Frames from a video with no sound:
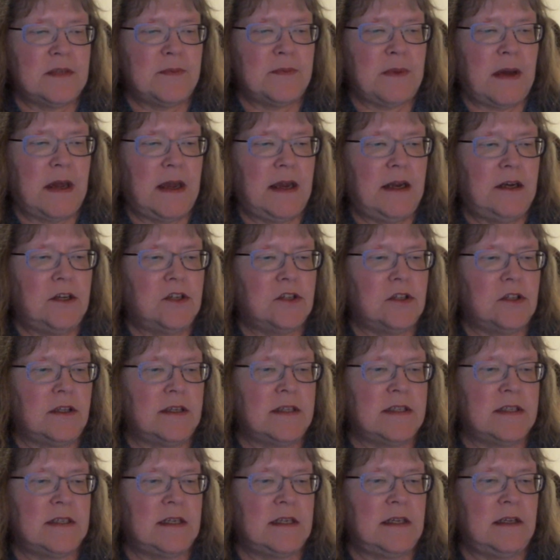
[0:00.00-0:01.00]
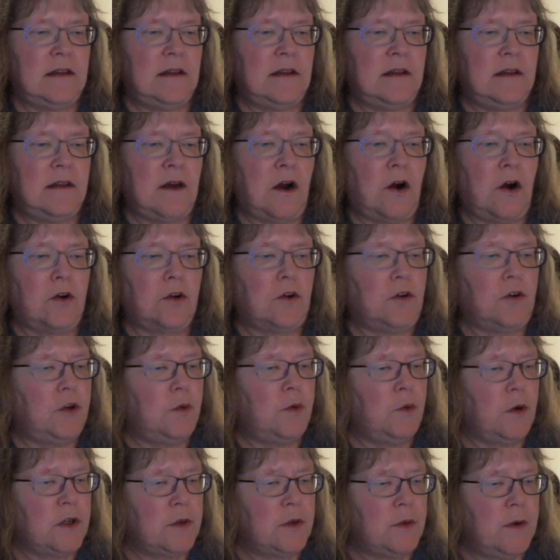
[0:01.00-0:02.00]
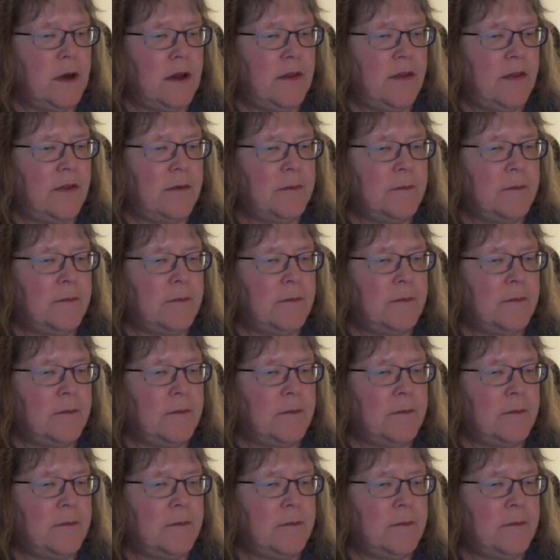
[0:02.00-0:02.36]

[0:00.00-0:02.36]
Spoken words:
page listing the article you worked with,